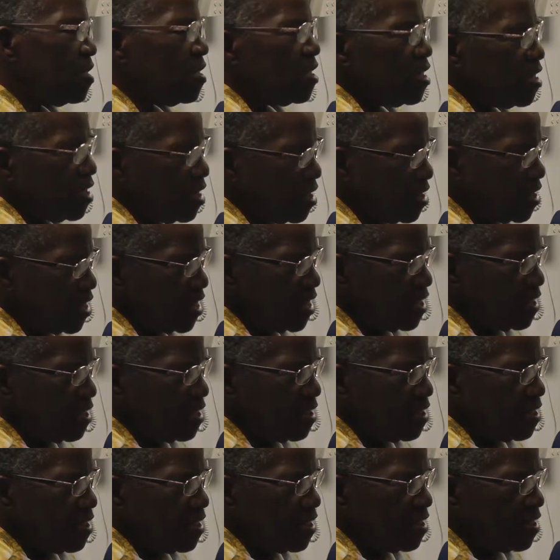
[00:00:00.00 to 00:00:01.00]
Nothing.
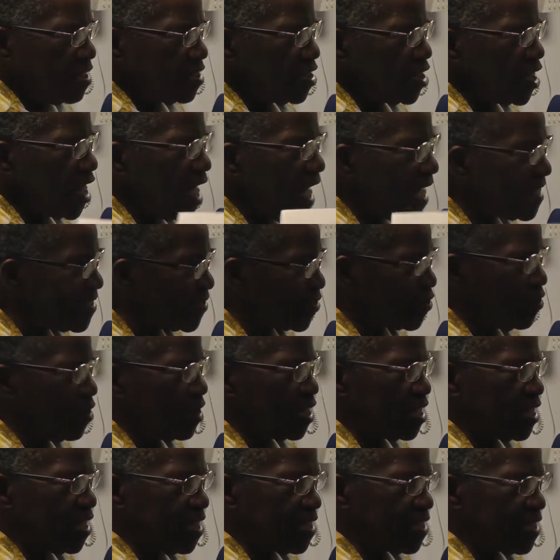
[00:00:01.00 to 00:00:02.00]
She hasn't
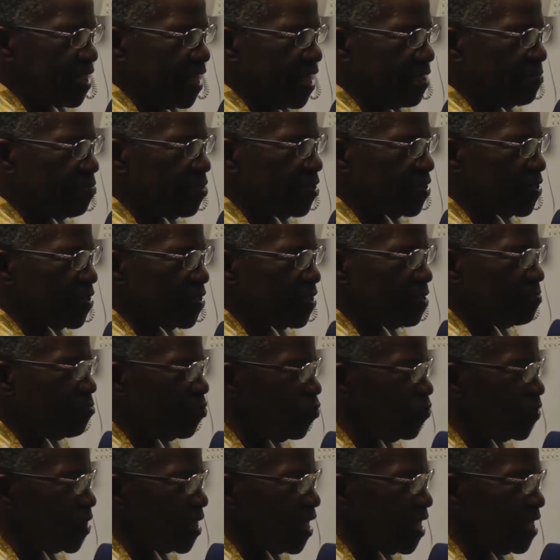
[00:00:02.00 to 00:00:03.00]
got Alzheimer's in
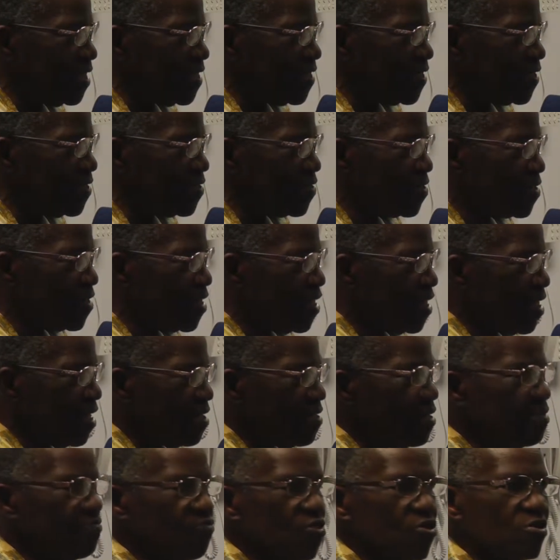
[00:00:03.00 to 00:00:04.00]
most cases.
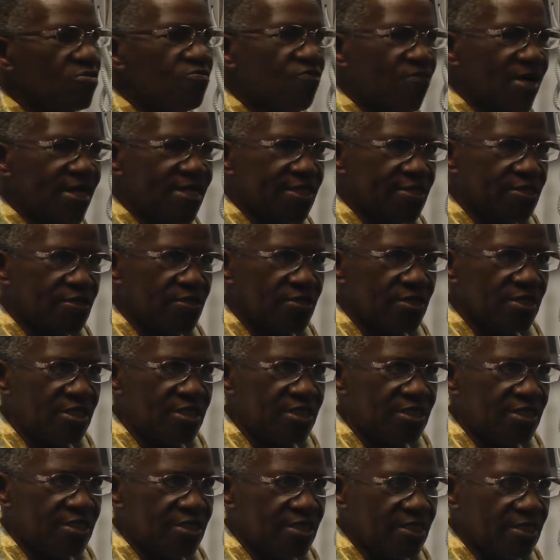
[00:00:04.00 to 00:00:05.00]
They've got vascular
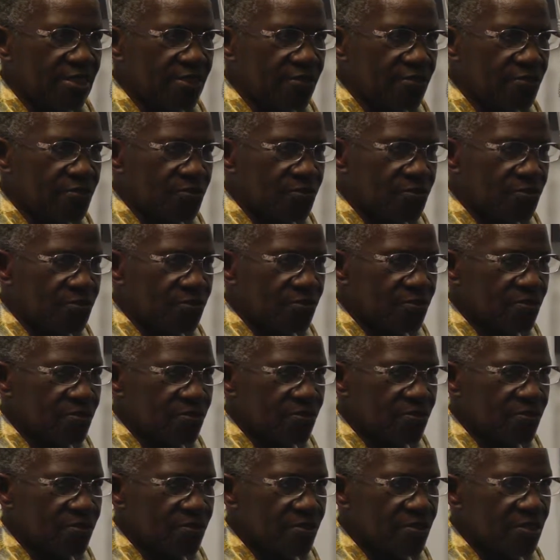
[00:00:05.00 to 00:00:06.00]
disease,
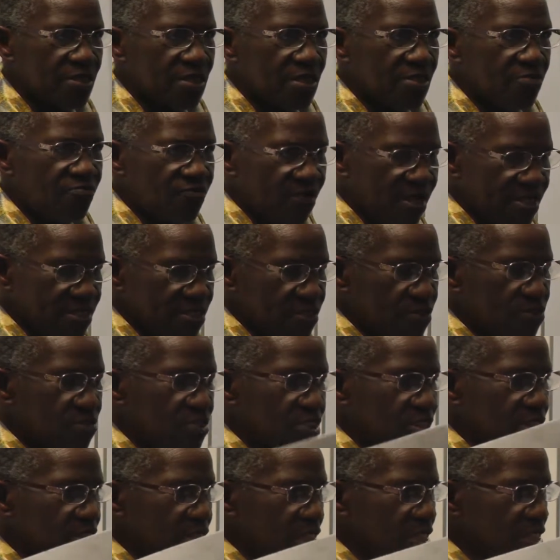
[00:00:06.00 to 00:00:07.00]

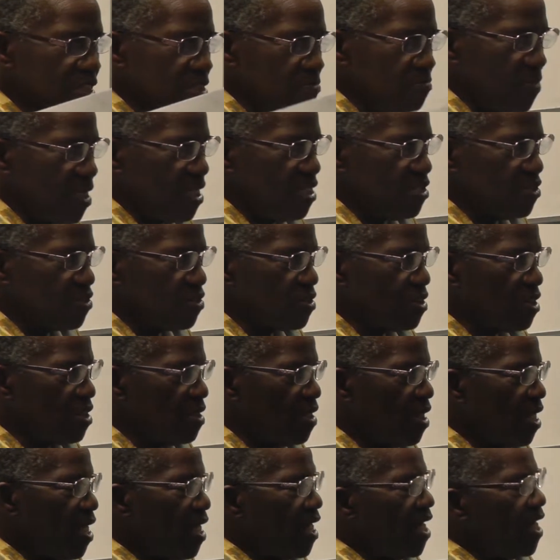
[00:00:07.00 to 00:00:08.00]
vascular dementia.
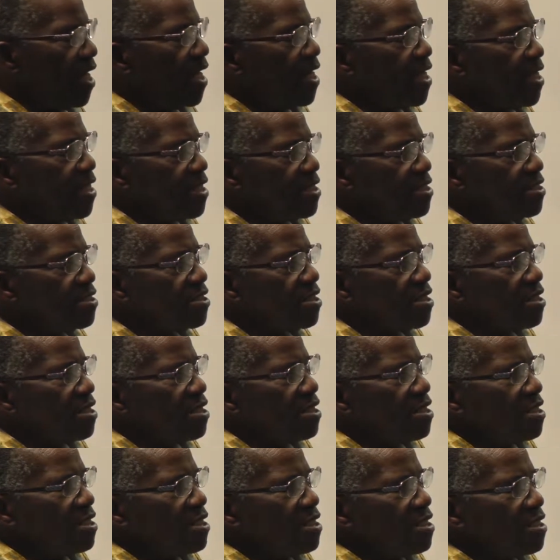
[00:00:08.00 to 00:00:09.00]
And
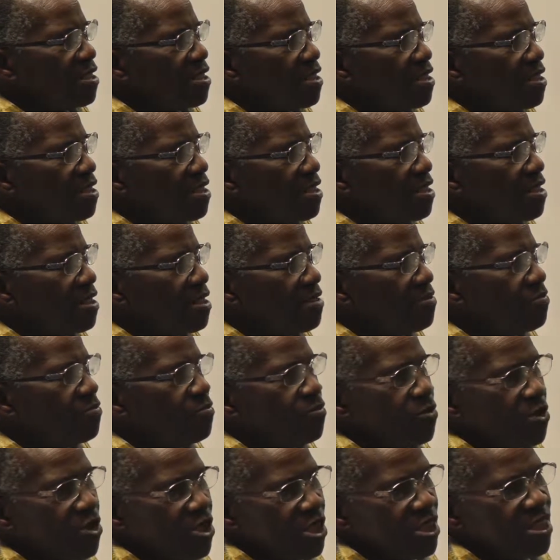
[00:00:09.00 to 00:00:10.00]

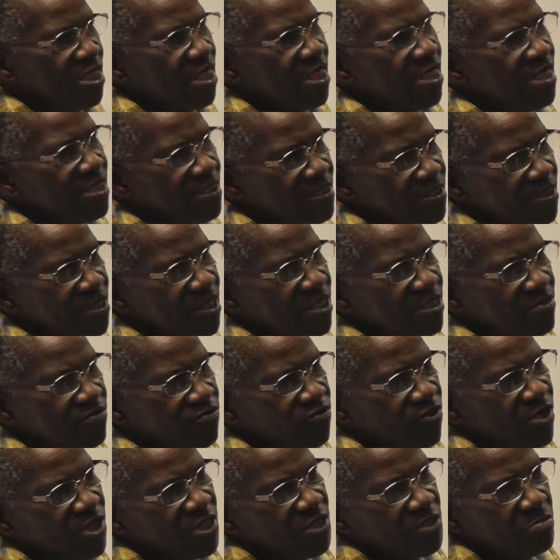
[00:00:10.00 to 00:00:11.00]
what is the
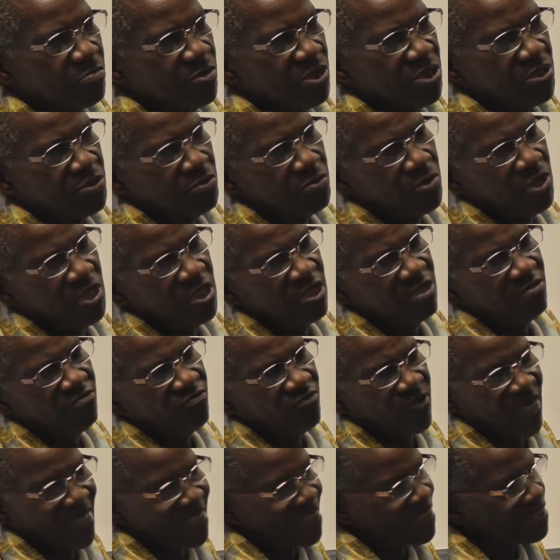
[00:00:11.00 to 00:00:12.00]
difference between
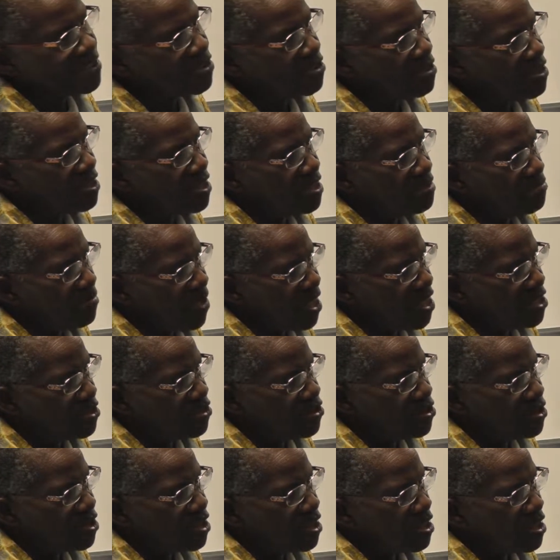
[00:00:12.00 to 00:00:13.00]
vascular
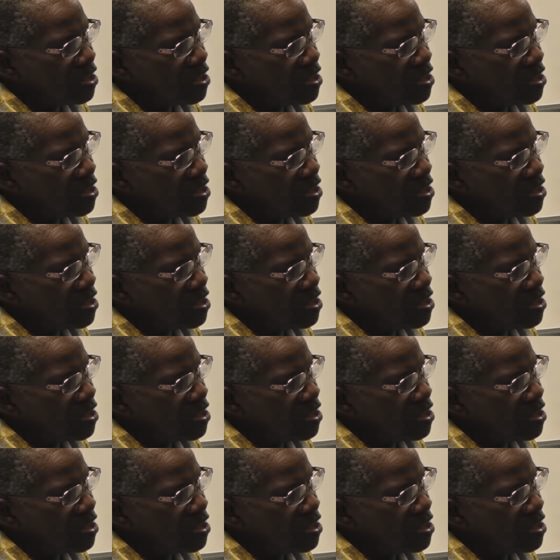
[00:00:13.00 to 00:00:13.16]
dementia